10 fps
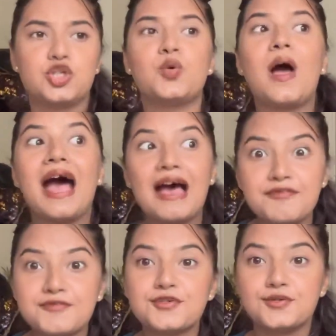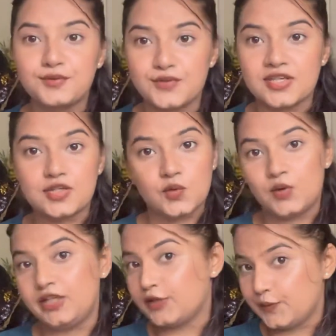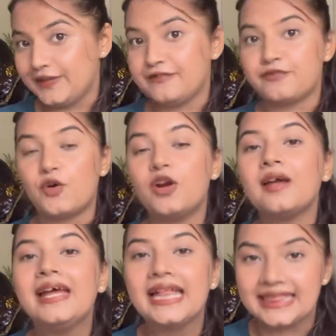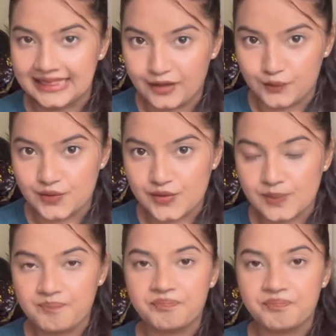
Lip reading: you have to use it only and only for nouns.